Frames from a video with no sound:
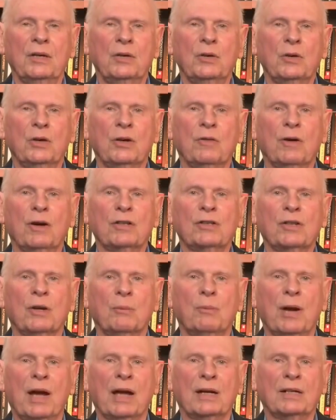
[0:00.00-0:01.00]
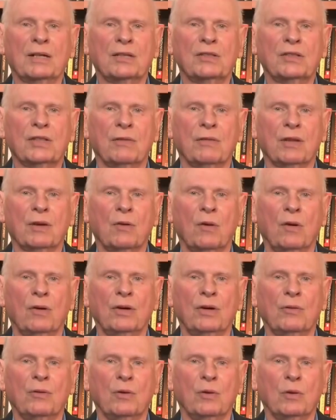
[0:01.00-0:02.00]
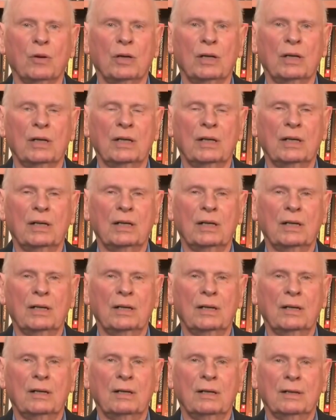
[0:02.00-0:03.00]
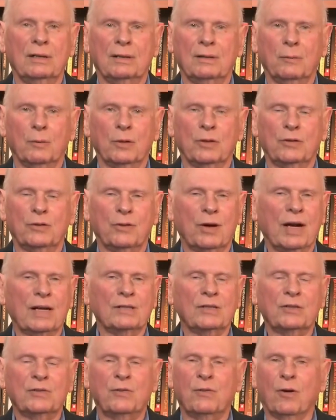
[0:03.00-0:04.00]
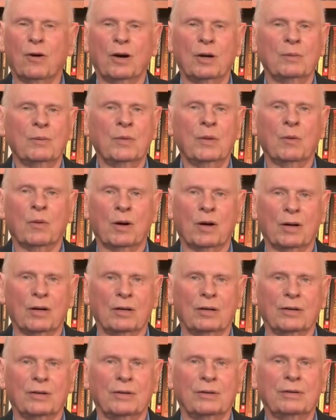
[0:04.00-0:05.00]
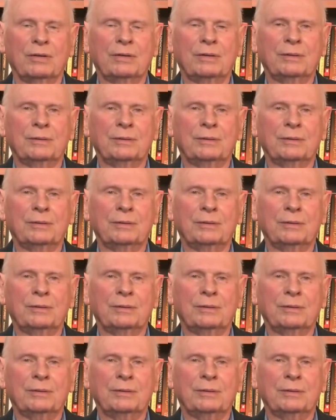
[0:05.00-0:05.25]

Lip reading: Universal practice of the Golden Rule would transform the world.